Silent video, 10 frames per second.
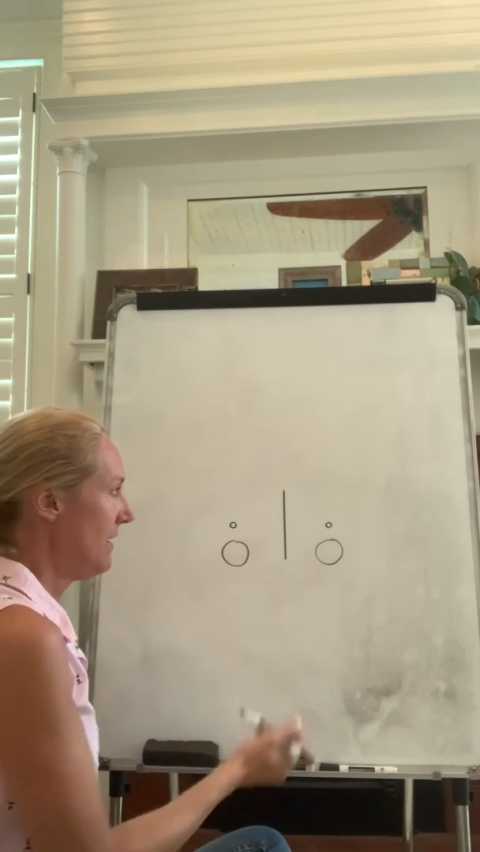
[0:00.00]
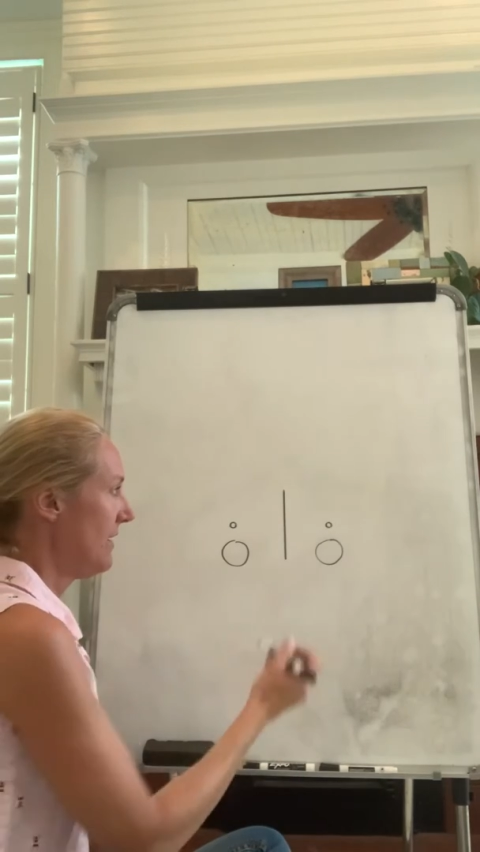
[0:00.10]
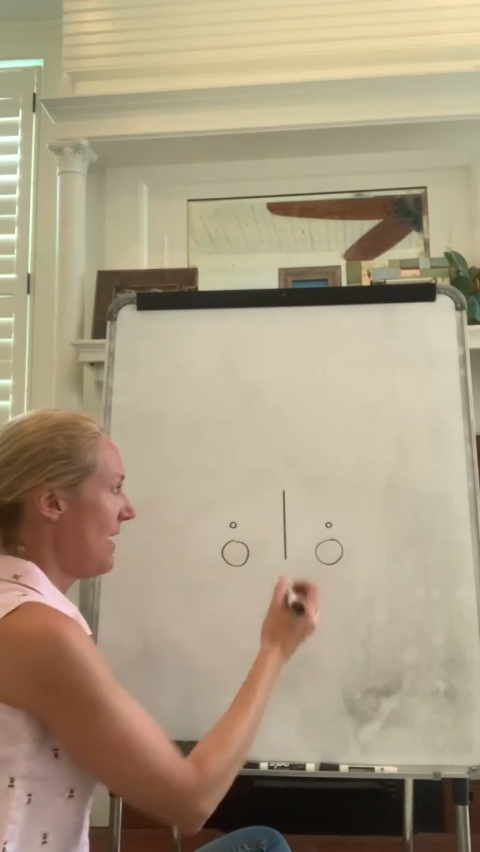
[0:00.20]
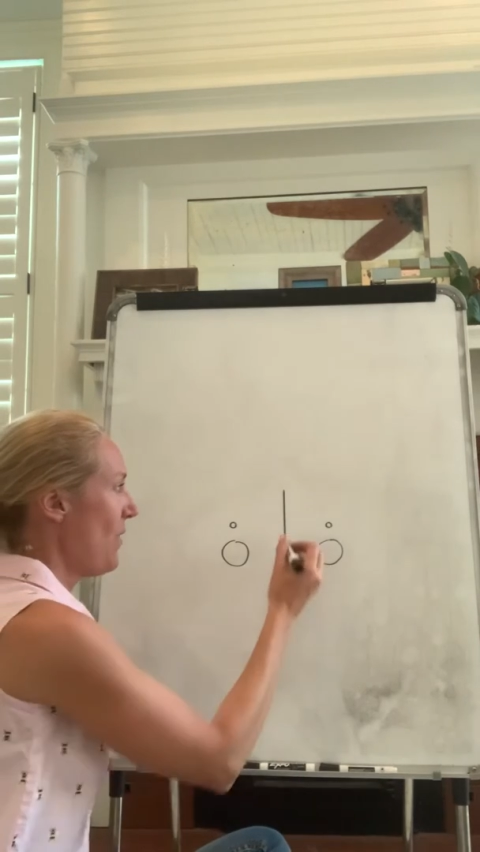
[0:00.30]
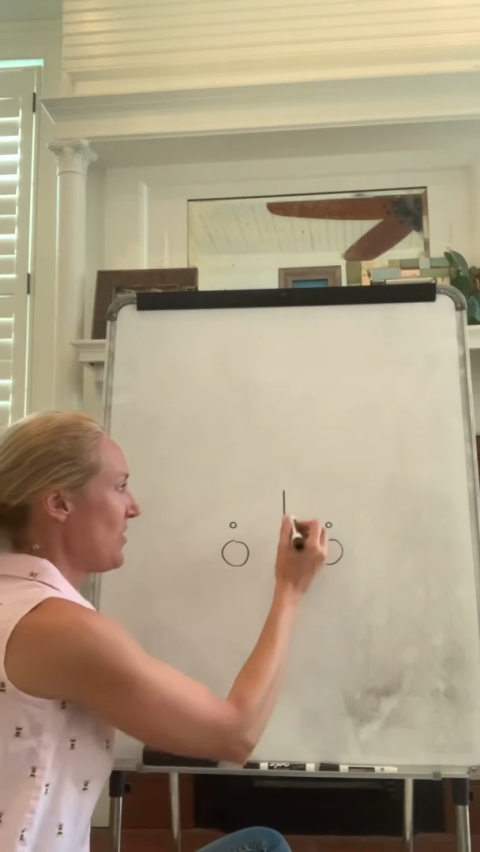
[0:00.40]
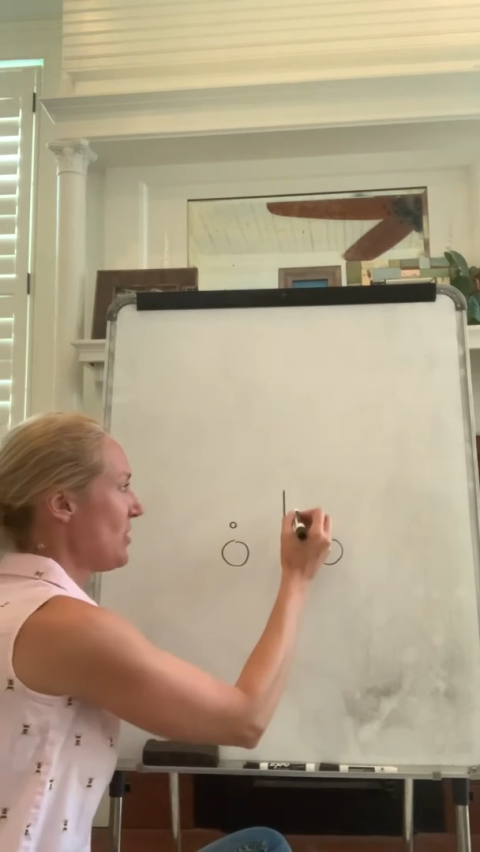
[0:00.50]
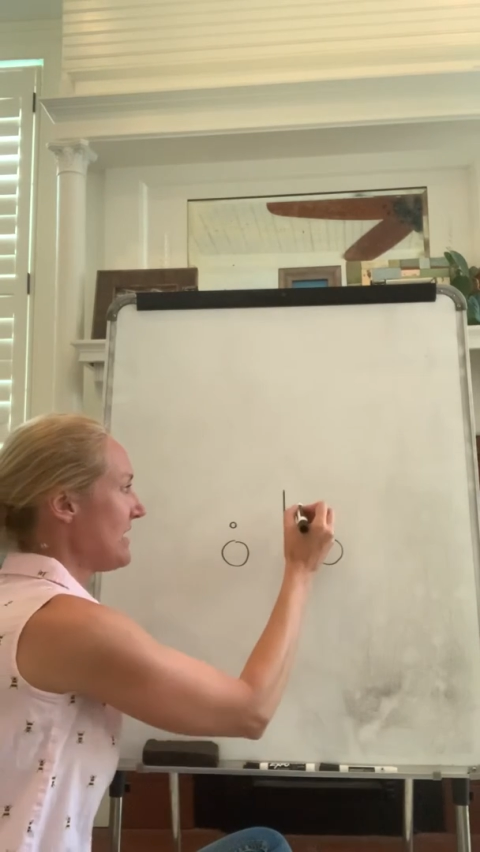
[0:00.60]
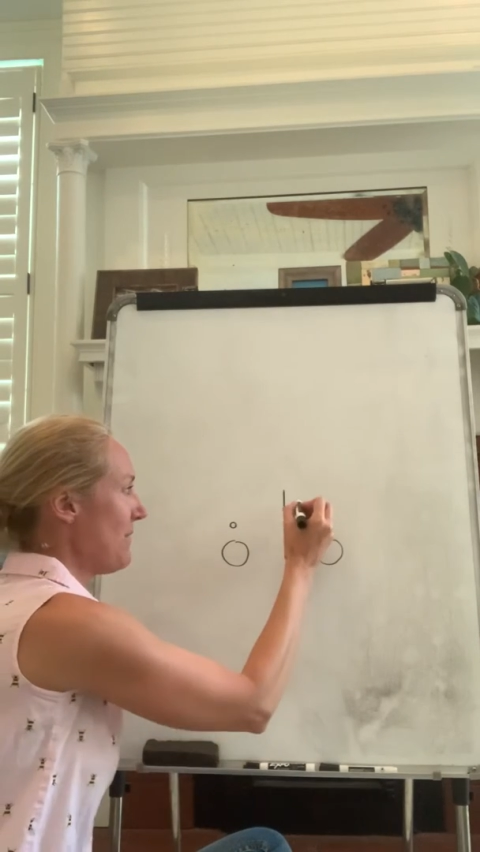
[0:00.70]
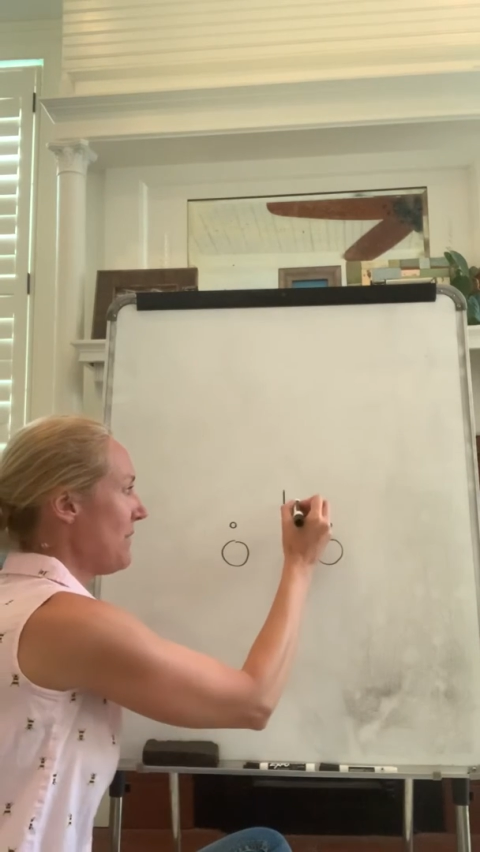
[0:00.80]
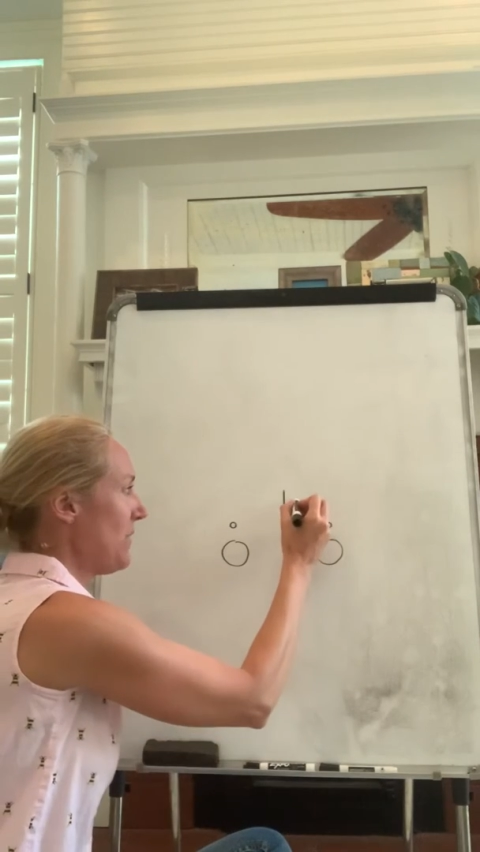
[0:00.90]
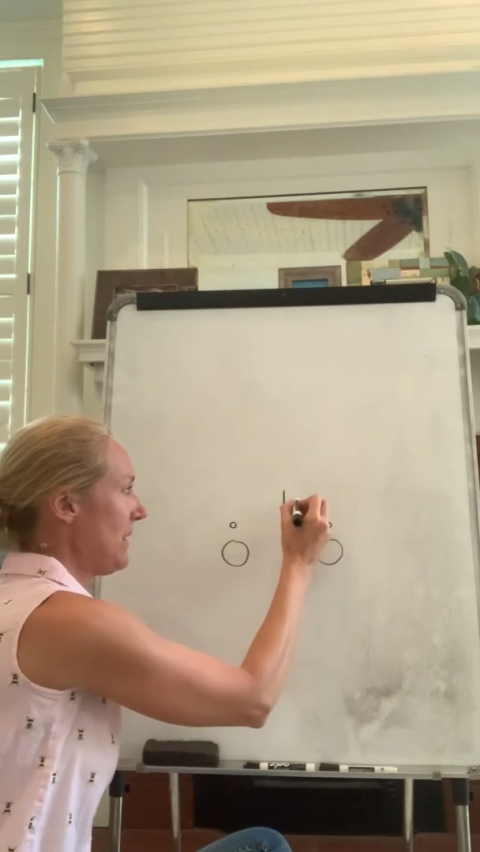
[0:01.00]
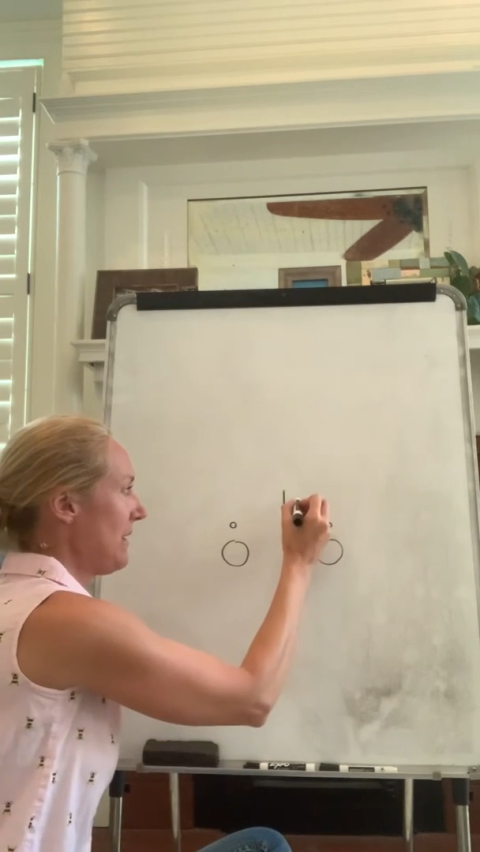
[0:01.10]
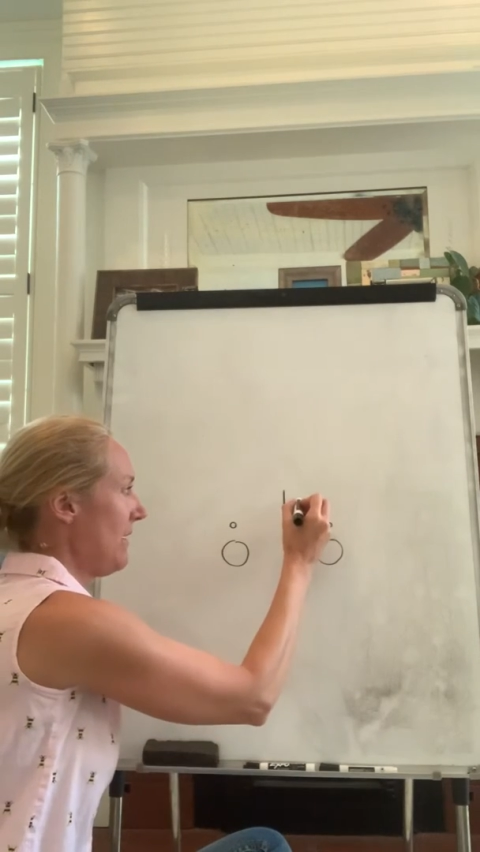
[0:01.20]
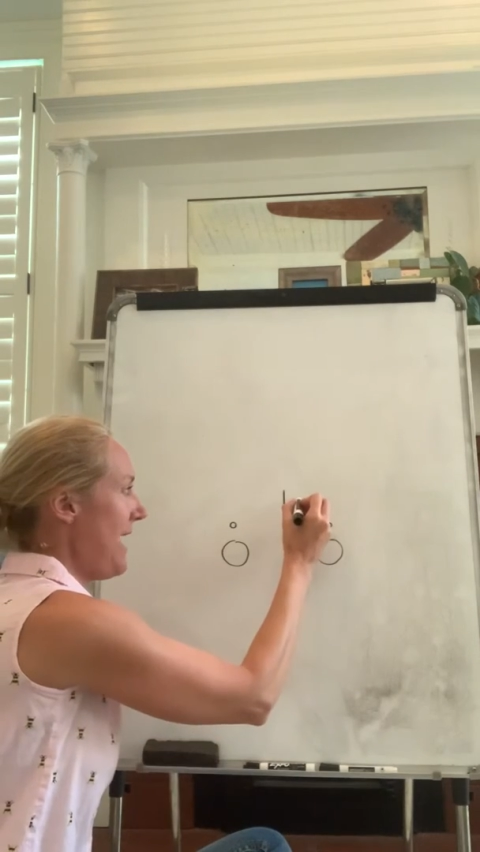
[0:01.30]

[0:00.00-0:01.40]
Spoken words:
Now watch this, I'm going to put a little